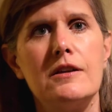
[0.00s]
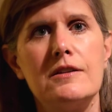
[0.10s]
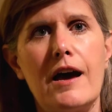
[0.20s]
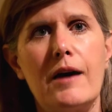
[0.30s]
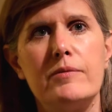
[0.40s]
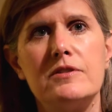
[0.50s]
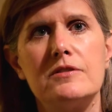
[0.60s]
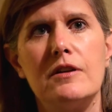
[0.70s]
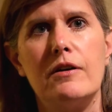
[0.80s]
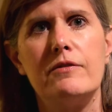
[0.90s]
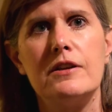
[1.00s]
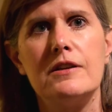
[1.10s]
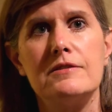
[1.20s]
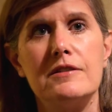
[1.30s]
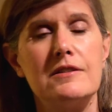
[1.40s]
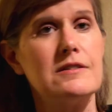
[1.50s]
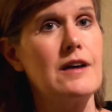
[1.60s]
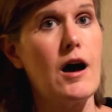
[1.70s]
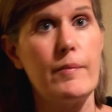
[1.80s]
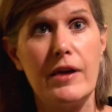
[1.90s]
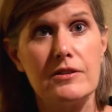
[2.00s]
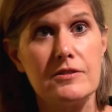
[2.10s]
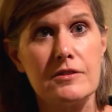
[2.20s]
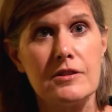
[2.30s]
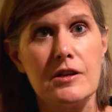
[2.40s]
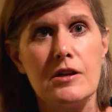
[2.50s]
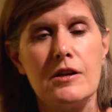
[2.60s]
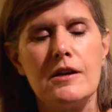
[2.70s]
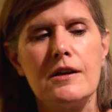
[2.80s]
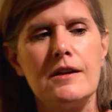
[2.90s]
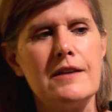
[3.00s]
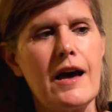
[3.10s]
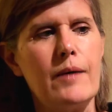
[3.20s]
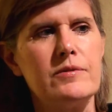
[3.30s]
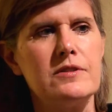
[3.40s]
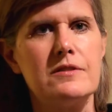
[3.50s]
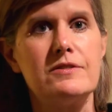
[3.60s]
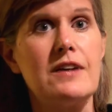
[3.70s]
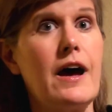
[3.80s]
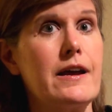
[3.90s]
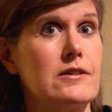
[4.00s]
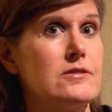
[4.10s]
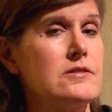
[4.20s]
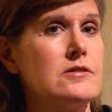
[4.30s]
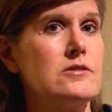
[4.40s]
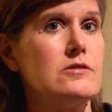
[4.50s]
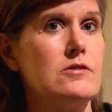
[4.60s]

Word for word: in the absence of any citizen comments, in the absence of science.